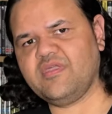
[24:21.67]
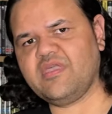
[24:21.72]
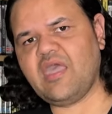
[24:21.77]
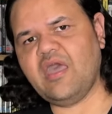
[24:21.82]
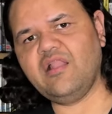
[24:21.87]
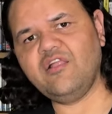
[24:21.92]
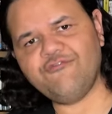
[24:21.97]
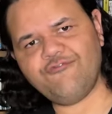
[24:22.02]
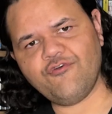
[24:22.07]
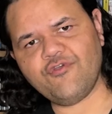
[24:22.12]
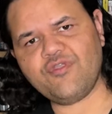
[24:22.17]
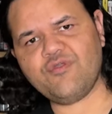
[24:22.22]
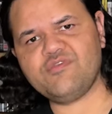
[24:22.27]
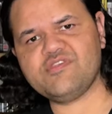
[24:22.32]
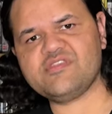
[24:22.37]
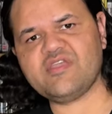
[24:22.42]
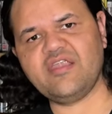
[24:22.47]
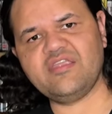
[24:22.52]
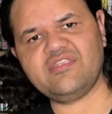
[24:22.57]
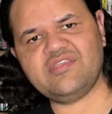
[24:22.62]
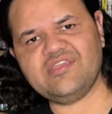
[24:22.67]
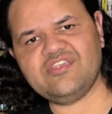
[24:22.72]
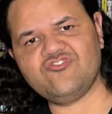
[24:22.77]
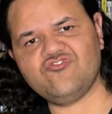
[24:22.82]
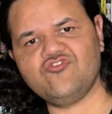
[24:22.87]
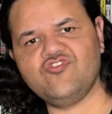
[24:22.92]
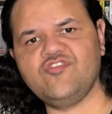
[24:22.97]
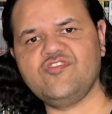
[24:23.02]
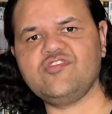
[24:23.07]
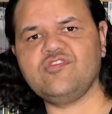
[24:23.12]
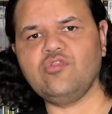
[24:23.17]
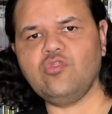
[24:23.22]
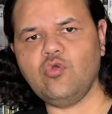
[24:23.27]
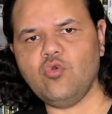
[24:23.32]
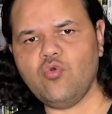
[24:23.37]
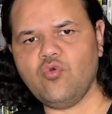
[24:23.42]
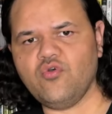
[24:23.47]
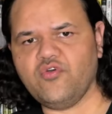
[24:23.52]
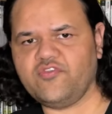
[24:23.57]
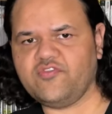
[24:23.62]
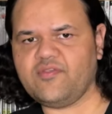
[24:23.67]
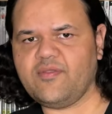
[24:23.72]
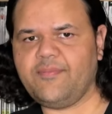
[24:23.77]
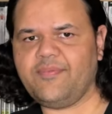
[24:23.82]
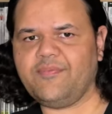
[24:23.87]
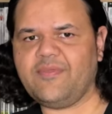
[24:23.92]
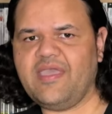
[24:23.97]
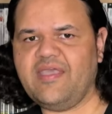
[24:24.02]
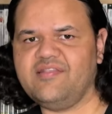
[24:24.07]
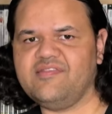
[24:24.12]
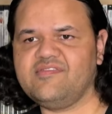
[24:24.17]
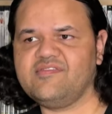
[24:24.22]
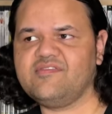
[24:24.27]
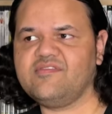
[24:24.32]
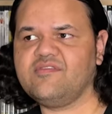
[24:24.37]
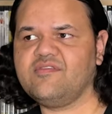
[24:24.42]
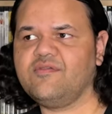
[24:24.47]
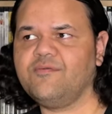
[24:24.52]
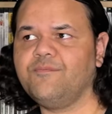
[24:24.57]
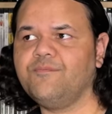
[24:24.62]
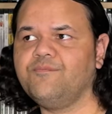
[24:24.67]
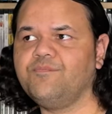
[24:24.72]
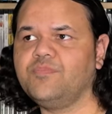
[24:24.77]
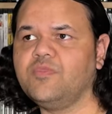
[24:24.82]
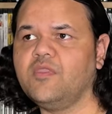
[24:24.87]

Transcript: California is starting to introduce laws against